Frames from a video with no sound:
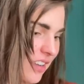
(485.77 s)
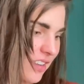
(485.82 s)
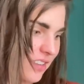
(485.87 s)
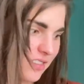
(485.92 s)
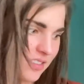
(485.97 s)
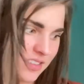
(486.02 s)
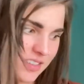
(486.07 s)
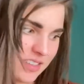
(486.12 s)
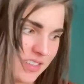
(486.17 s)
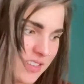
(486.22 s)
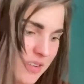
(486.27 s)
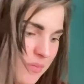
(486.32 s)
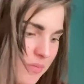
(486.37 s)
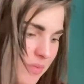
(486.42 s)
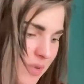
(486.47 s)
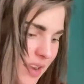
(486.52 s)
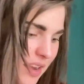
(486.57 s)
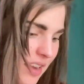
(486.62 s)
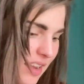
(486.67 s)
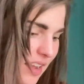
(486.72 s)
I'll just jump
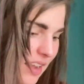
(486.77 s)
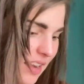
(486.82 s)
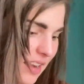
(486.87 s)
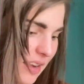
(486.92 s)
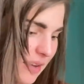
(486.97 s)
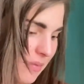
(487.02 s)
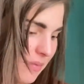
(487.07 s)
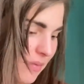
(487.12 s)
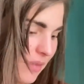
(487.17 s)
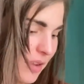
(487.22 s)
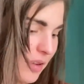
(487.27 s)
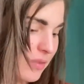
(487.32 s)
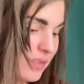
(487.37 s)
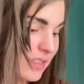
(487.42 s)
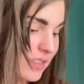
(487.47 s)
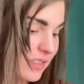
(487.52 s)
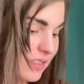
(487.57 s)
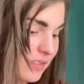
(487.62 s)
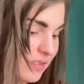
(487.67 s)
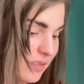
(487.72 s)
right in. And it was,
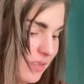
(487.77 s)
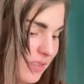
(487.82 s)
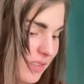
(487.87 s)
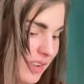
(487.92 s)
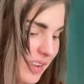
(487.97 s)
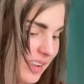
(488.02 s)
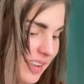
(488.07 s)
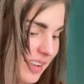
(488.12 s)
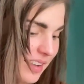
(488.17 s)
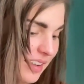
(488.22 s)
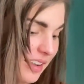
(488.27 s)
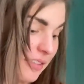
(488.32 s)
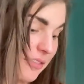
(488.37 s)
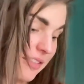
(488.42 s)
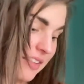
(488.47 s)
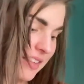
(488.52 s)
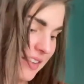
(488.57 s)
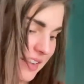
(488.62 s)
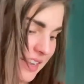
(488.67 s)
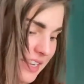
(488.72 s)

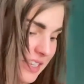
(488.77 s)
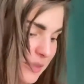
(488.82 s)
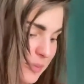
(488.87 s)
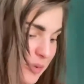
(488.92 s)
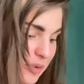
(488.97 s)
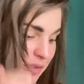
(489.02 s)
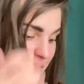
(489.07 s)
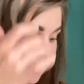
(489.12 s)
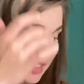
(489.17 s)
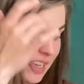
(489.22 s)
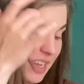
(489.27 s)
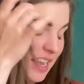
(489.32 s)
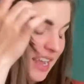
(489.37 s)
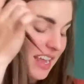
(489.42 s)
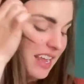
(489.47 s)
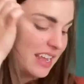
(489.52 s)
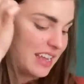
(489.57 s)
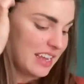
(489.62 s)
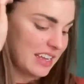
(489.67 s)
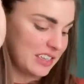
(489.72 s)
I suppose,
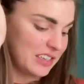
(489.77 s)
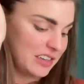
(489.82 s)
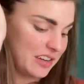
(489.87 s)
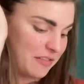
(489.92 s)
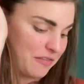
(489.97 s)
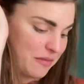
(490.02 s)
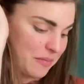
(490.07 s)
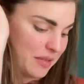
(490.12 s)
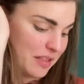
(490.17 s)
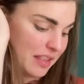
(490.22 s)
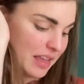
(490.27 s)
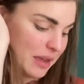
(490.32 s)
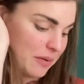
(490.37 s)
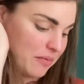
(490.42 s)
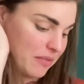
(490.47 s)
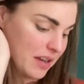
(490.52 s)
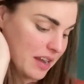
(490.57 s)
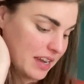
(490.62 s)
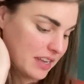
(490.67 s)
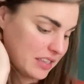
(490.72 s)
yesterday from the
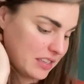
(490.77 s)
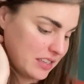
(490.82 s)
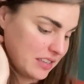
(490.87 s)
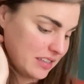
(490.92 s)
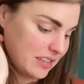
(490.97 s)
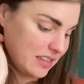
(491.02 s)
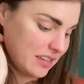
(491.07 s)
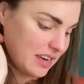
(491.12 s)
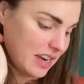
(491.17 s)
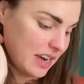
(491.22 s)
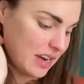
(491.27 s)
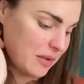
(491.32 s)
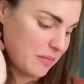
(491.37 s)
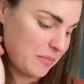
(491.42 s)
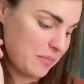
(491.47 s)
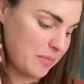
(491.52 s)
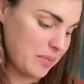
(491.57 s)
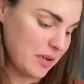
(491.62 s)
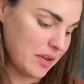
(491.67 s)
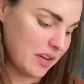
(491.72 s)
library, I got a
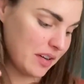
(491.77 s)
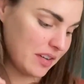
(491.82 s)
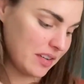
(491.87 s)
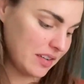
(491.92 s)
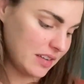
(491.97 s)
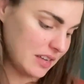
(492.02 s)
book,